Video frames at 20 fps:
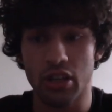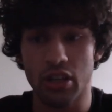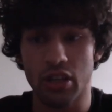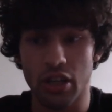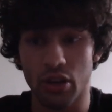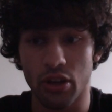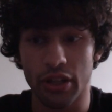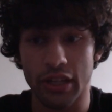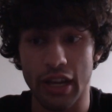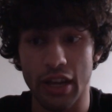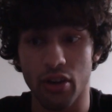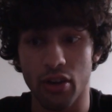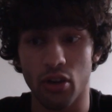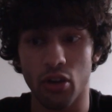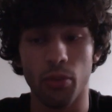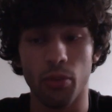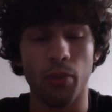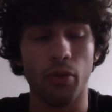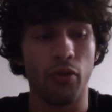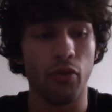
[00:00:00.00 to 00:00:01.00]
okay,
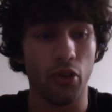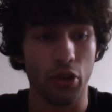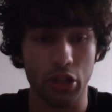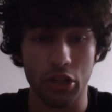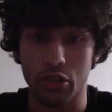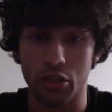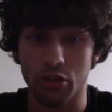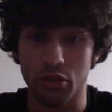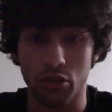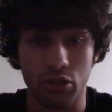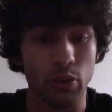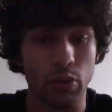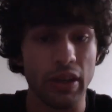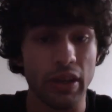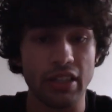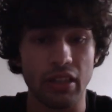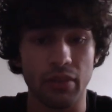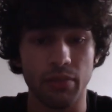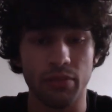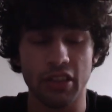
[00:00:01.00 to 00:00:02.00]
or before you
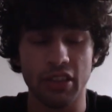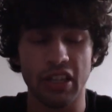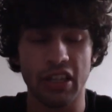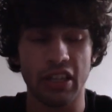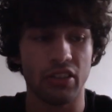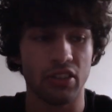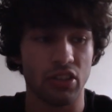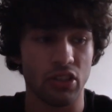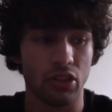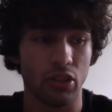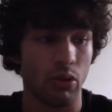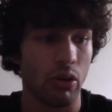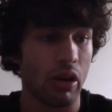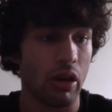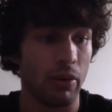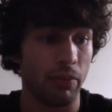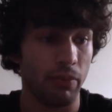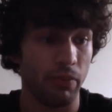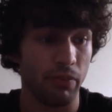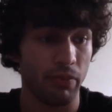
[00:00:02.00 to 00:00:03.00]
tweak something.
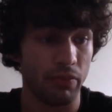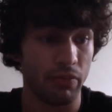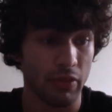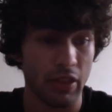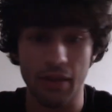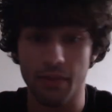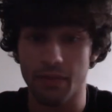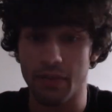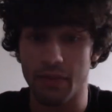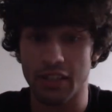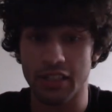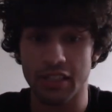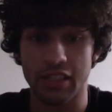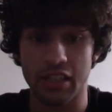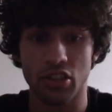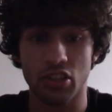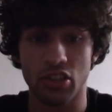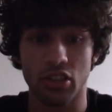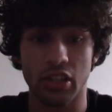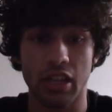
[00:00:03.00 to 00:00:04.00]
So yeah, that's
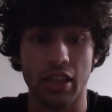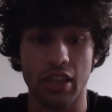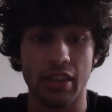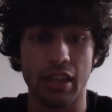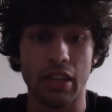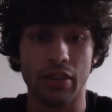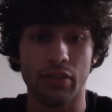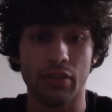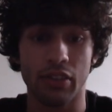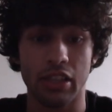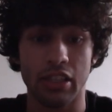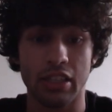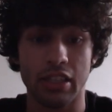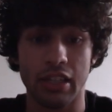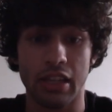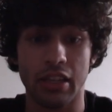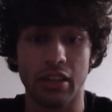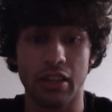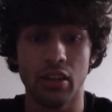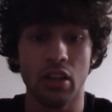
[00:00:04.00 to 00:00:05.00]
essentially it. Thank you for
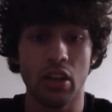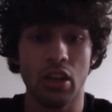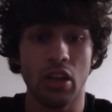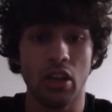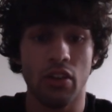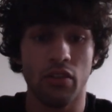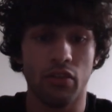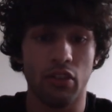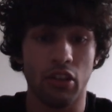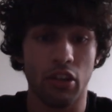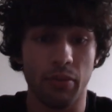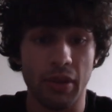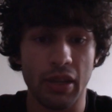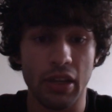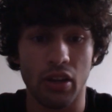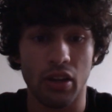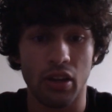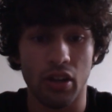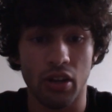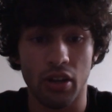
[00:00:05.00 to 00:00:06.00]
listening. Follow
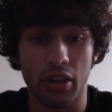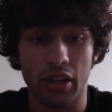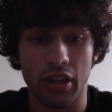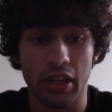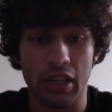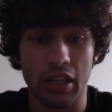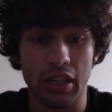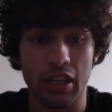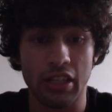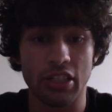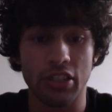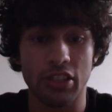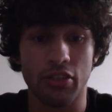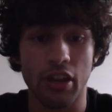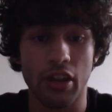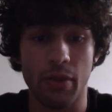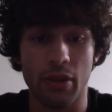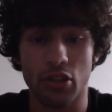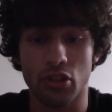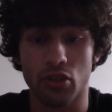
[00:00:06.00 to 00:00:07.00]
me on
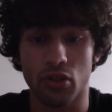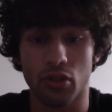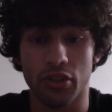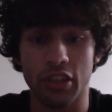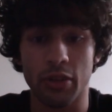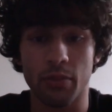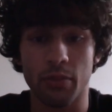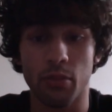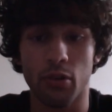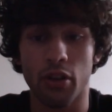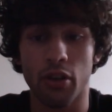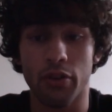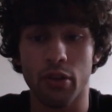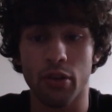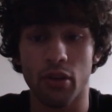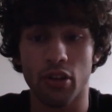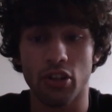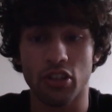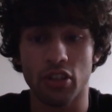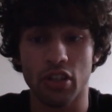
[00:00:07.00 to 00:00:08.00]
Instagram at ShortThickBoy if
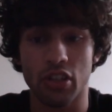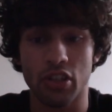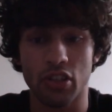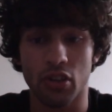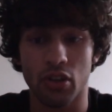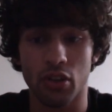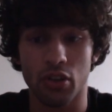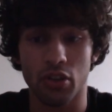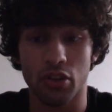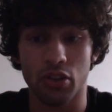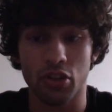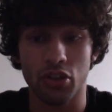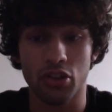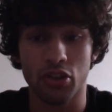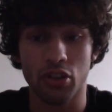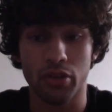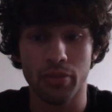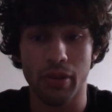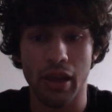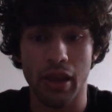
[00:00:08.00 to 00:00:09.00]
you're watching this on
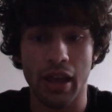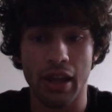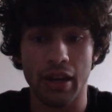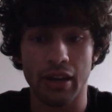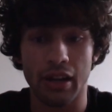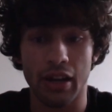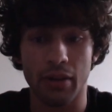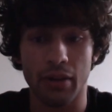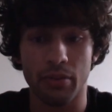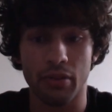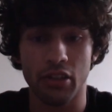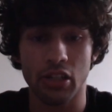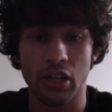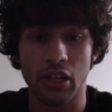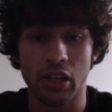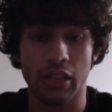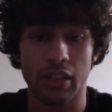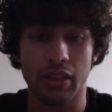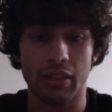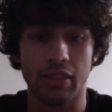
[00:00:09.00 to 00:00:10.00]
YouTube, and I
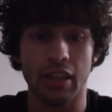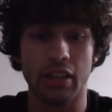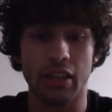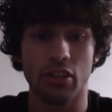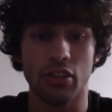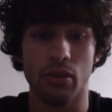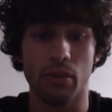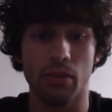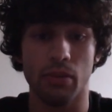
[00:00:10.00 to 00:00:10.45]
appreciate it. Thank you.